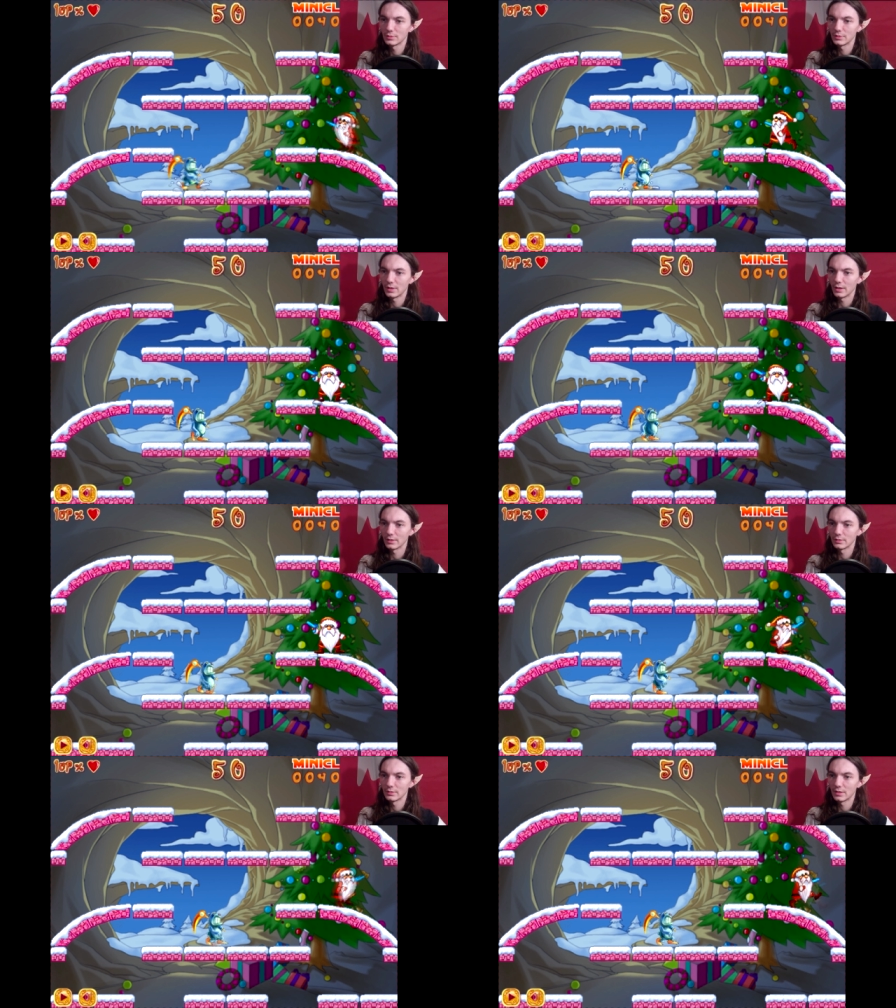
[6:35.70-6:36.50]
Yeah,
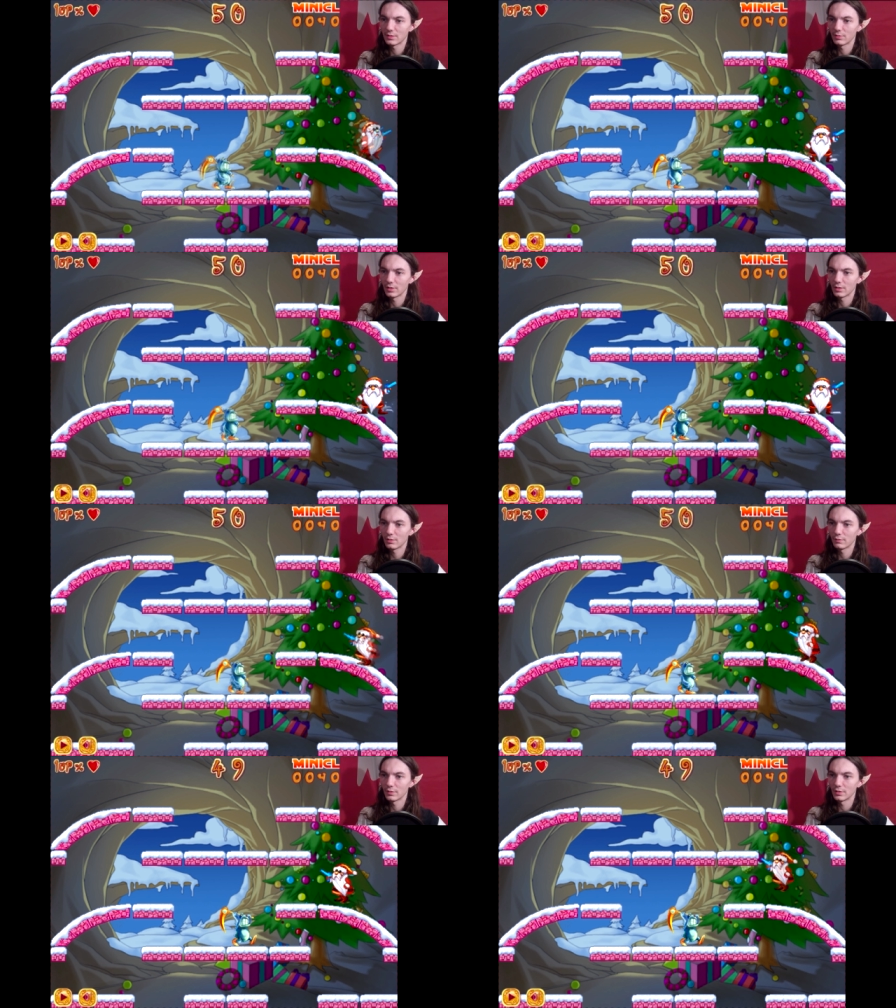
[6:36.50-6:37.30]
that's right. Get
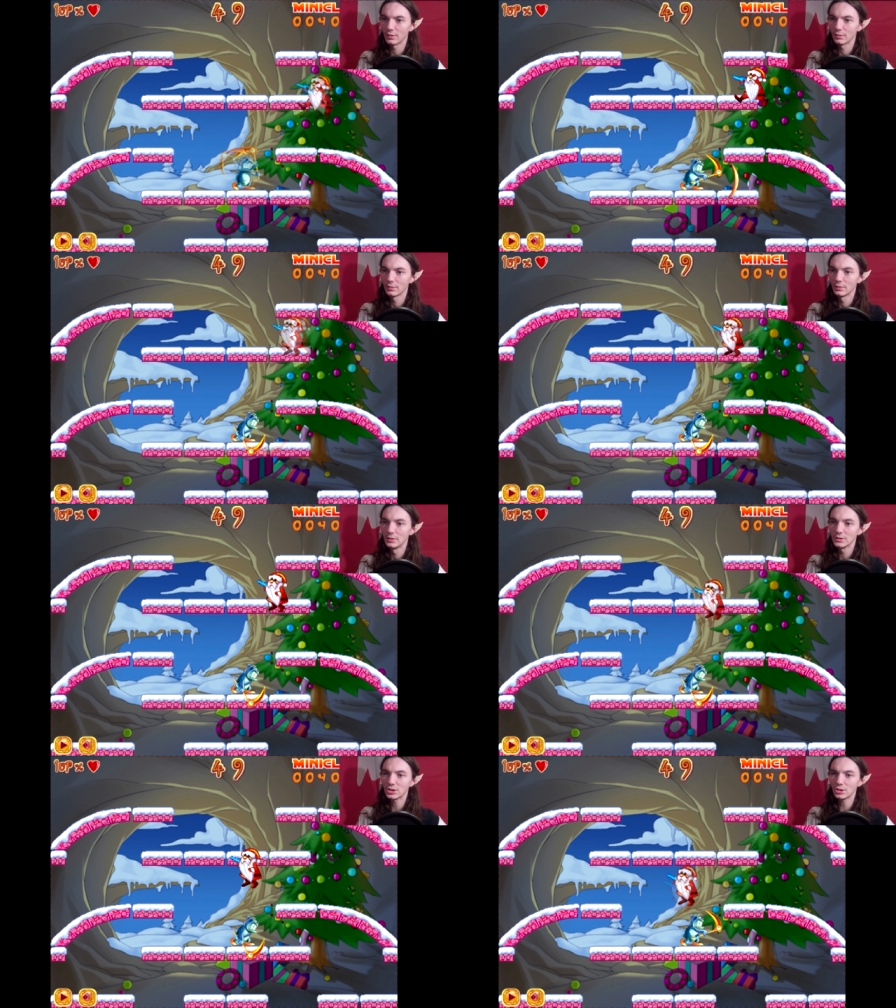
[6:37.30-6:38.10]
over here.
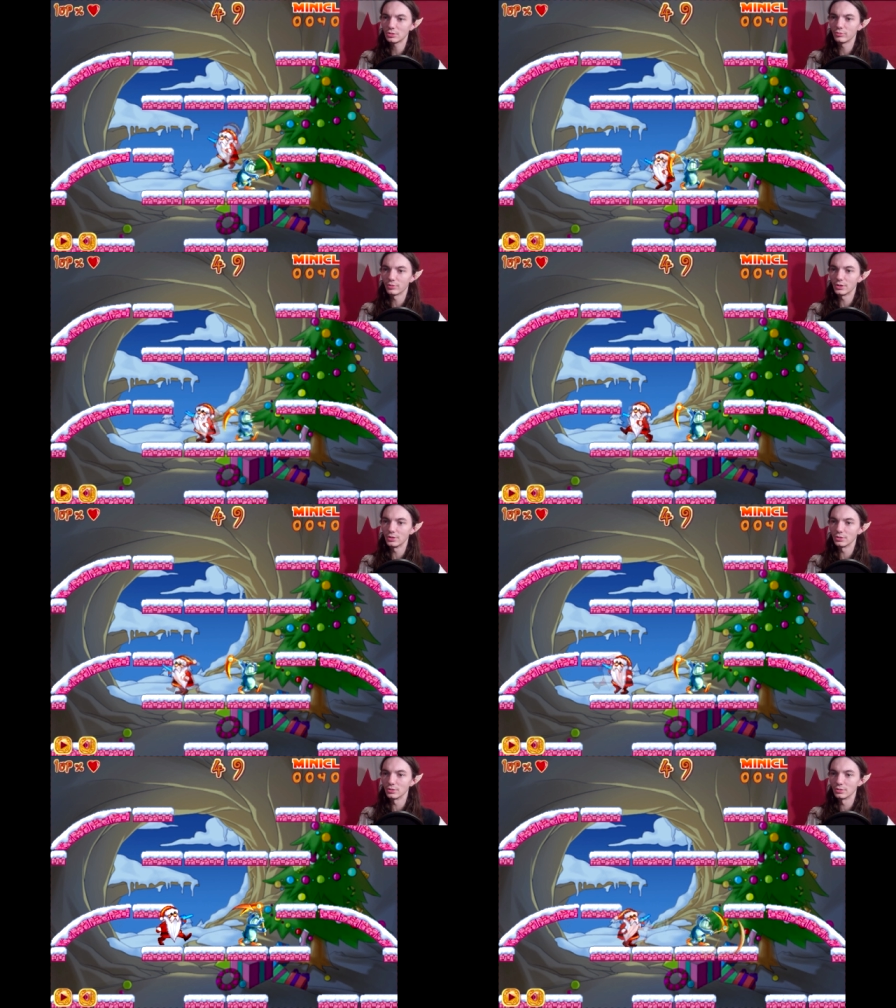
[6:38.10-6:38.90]
Get over
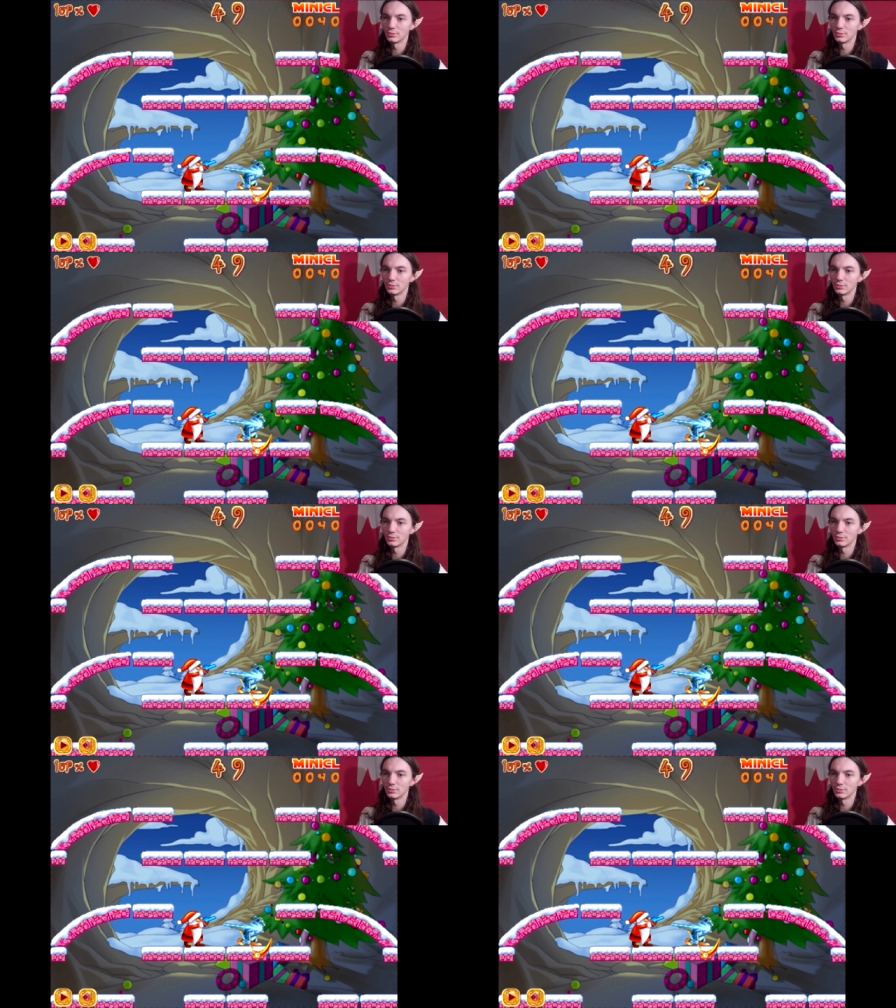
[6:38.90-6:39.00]
here!